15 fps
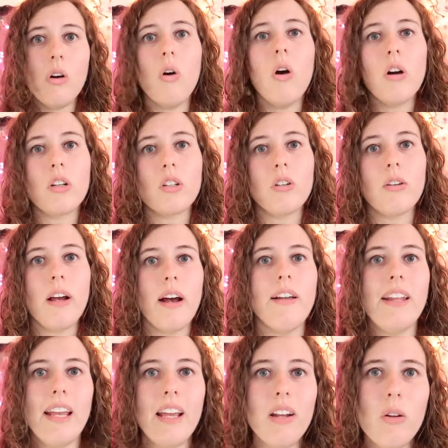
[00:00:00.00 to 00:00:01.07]
Awkward
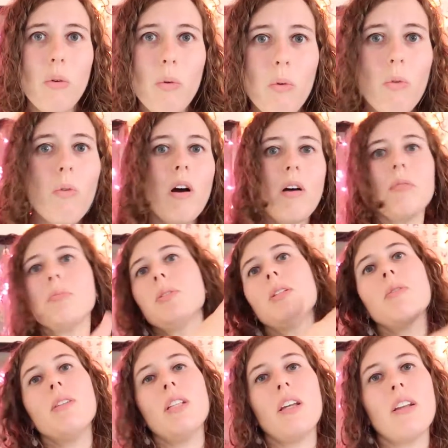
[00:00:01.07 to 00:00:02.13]
Crowd, and welcome
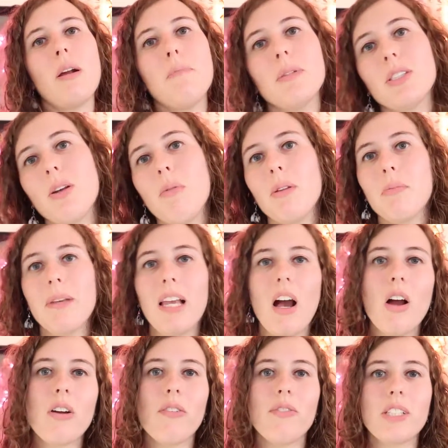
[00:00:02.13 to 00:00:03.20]
to another episode with me,
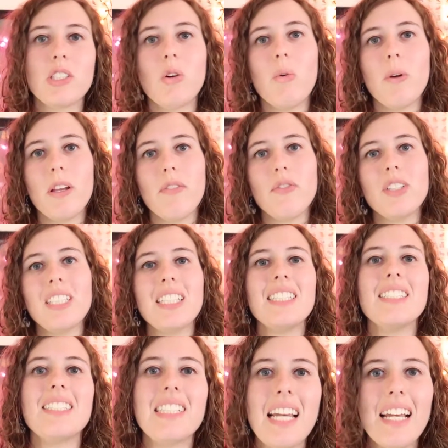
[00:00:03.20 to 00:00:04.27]
Awkward Victoria. For
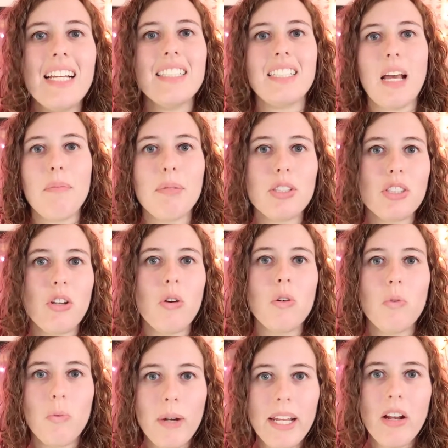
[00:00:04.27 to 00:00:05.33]
today's
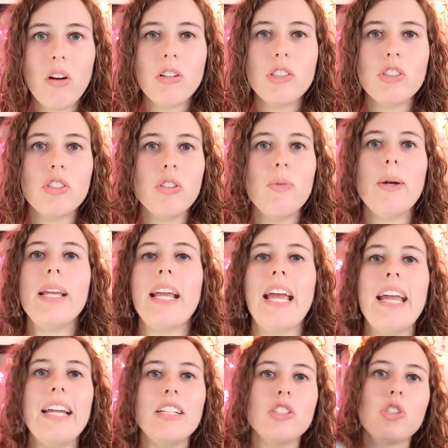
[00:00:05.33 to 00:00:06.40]
episode, we are doing
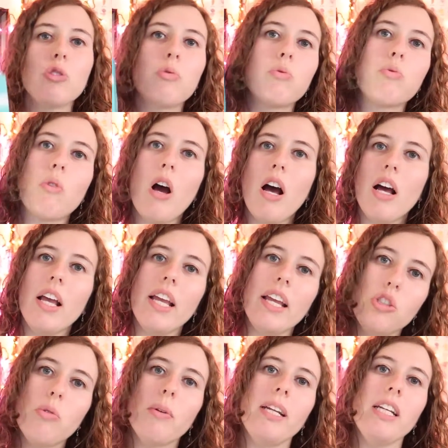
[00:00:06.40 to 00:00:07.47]
a try
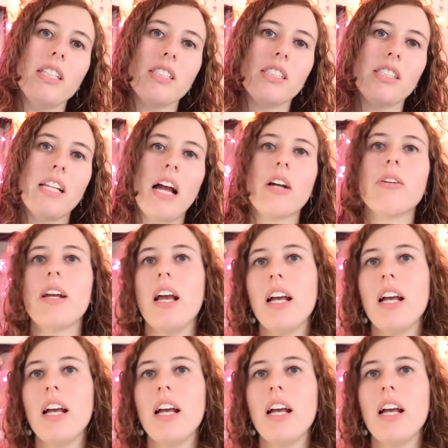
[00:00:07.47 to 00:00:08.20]
treat snack crate.